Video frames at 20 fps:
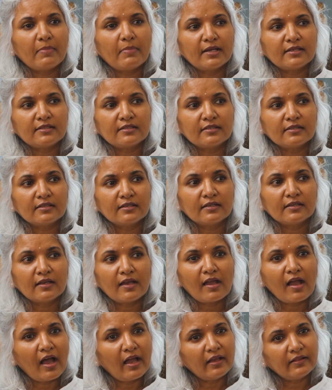But
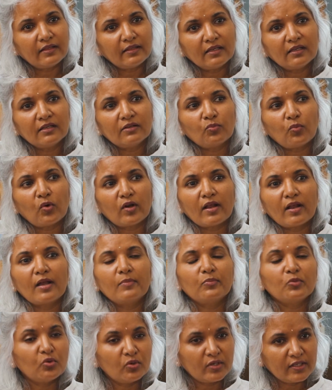I think what
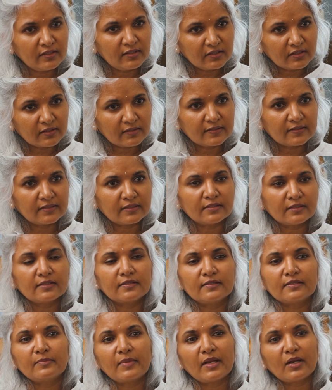I'm good in, just
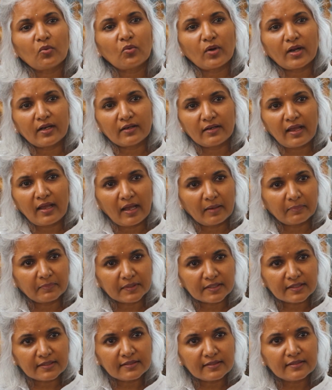doesn't matter what
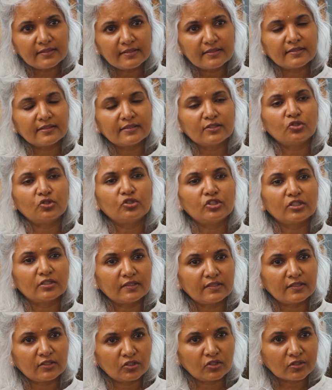happens, to
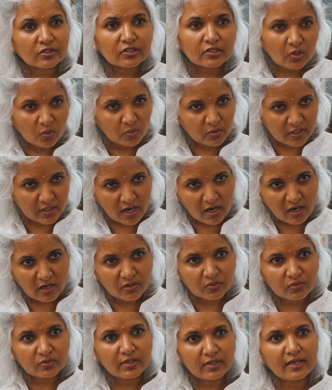just slow
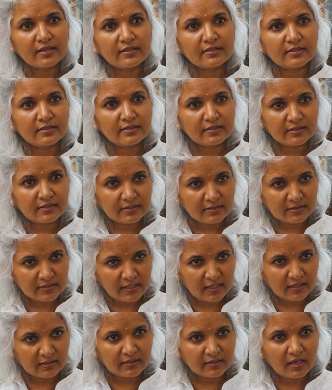down and
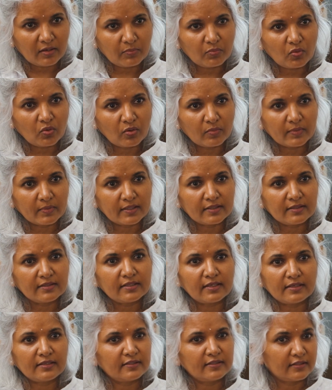take that moment,
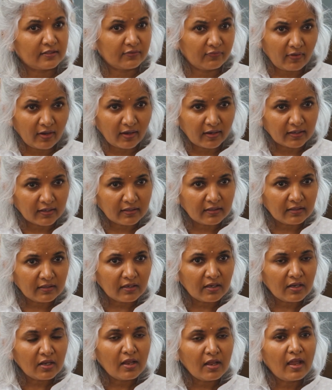and it's fine.
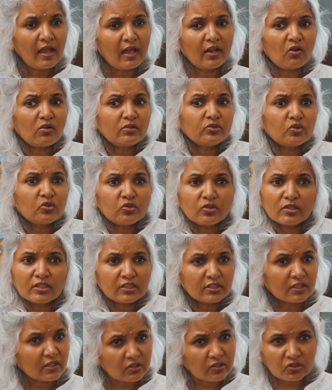And also to
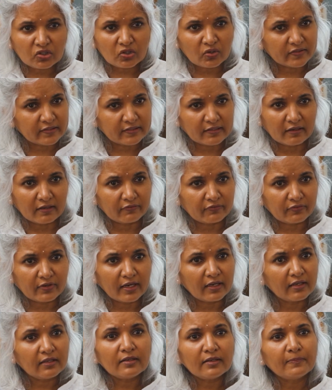adjust yourself,
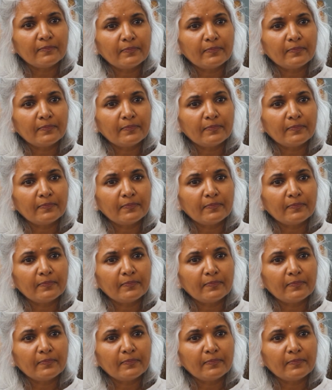right?